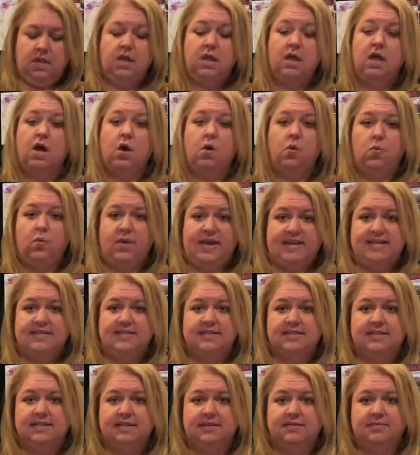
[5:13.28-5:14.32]
a
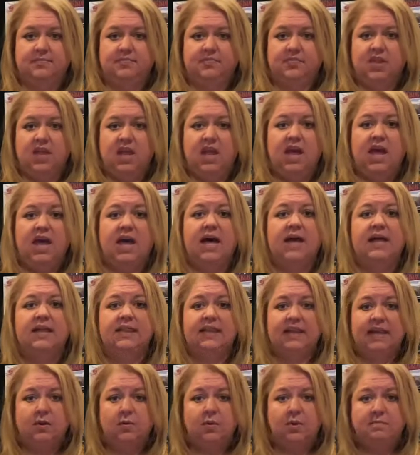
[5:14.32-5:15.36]
whisk, a
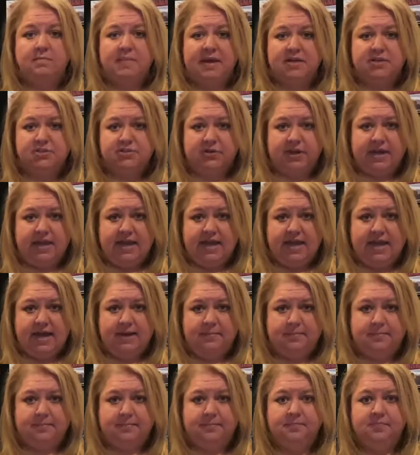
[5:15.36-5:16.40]
liquid measuring
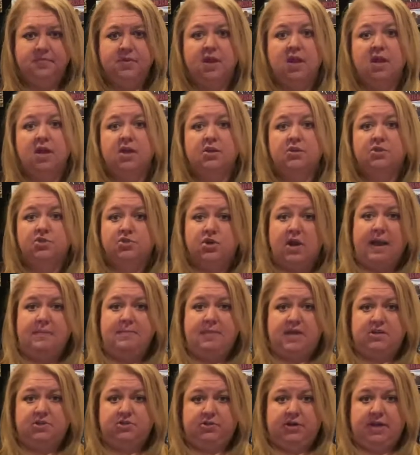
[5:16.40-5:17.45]
cup, dry
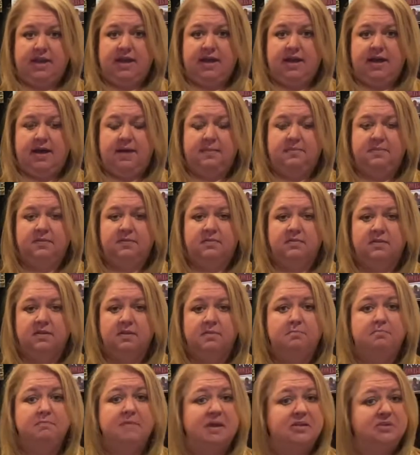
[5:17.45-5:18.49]
measuring cups,
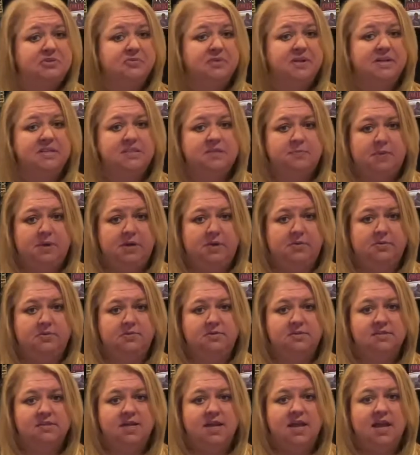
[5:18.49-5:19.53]
measuring
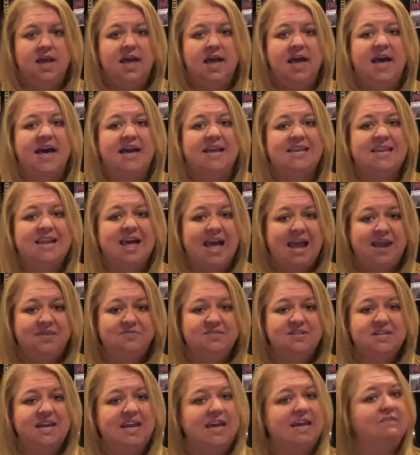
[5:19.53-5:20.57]
spoons, a knife
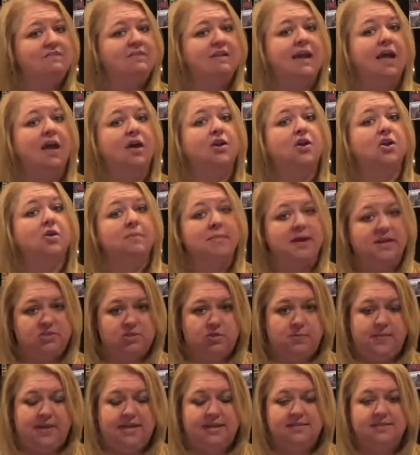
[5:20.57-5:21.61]
to even out your
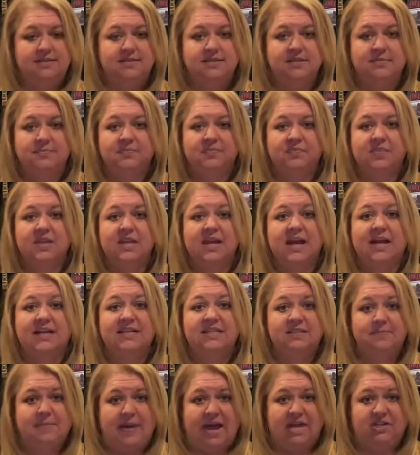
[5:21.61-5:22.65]
measurements, a
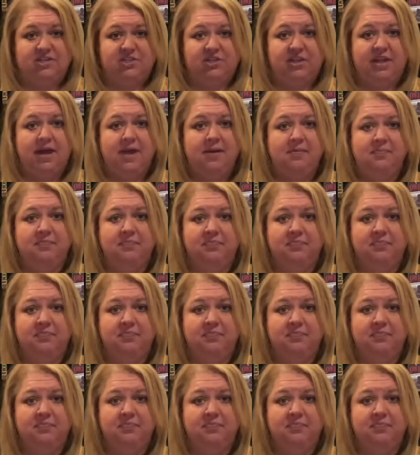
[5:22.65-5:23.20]
spatula,